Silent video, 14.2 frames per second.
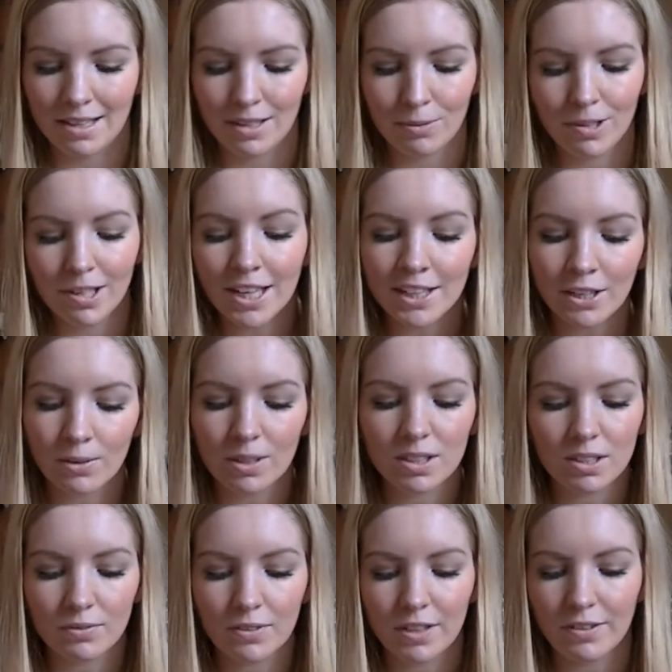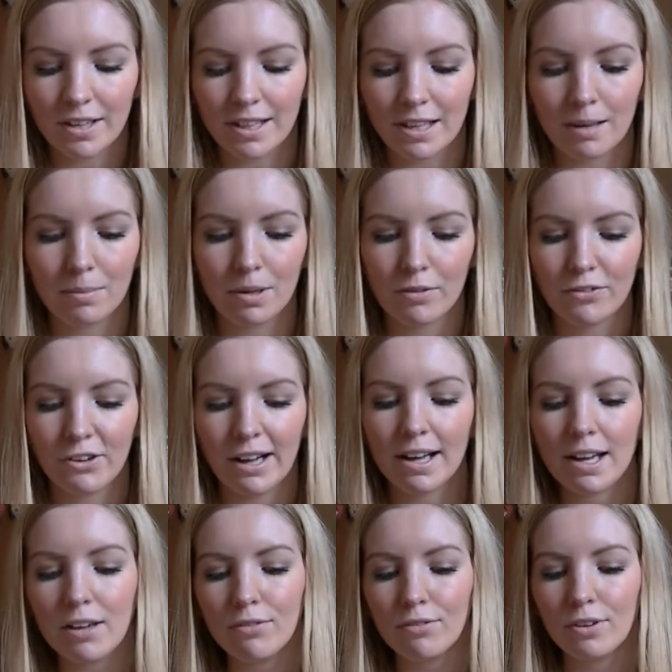And the one I got was the Viva Glam
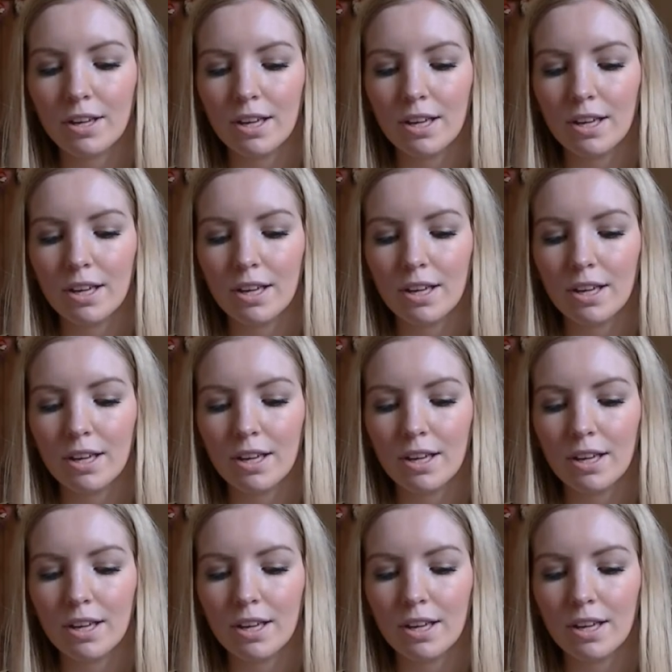5,